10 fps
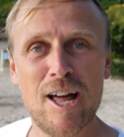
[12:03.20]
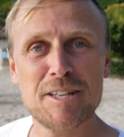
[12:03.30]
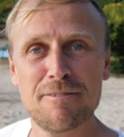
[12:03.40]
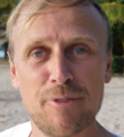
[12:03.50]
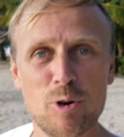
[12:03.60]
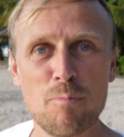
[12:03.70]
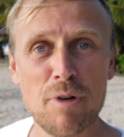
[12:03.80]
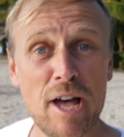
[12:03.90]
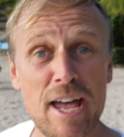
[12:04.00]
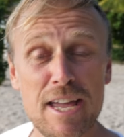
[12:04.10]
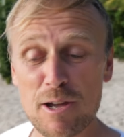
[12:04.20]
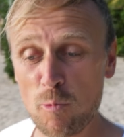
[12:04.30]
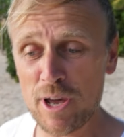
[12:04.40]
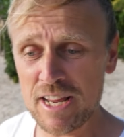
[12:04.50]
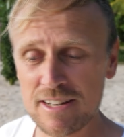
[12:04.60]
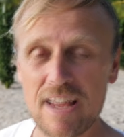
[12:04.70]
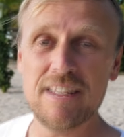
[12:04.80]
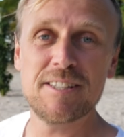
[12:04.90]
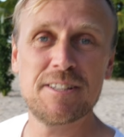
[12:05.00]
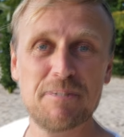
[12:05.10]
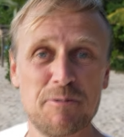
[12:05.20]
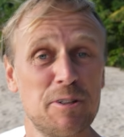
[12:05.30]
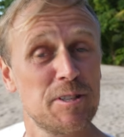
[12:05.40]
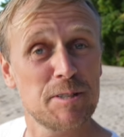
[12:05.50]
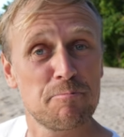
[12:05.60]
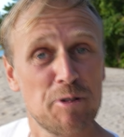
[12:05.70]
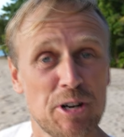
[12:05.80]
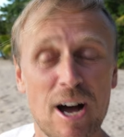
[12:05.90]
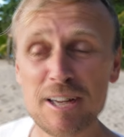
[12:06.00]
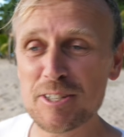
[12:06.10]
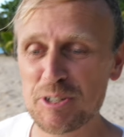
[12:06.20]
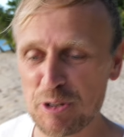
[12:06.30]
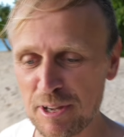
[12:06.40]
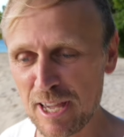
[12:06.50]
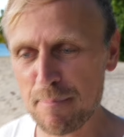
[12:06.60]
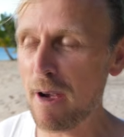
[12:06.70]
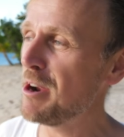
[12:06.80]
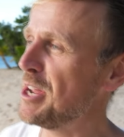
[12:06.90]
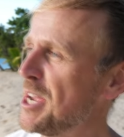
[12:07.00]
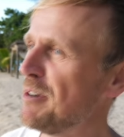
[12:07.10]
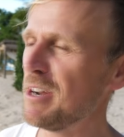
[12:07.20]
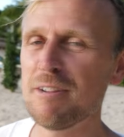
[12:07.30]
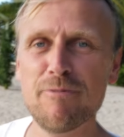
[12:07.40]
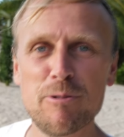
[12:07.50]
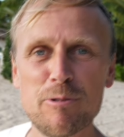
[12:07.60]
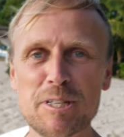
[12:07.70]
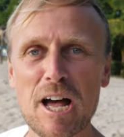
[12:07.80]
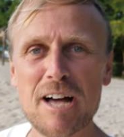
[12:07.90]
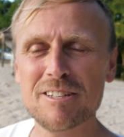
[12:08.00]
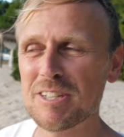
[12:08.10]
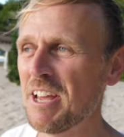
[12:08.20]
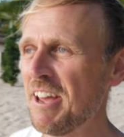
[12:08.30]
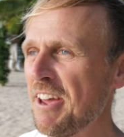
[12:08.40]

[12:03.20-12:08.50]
got asked to film a wedding dance. This is pretty nice. You can get married here at Navutu Stars.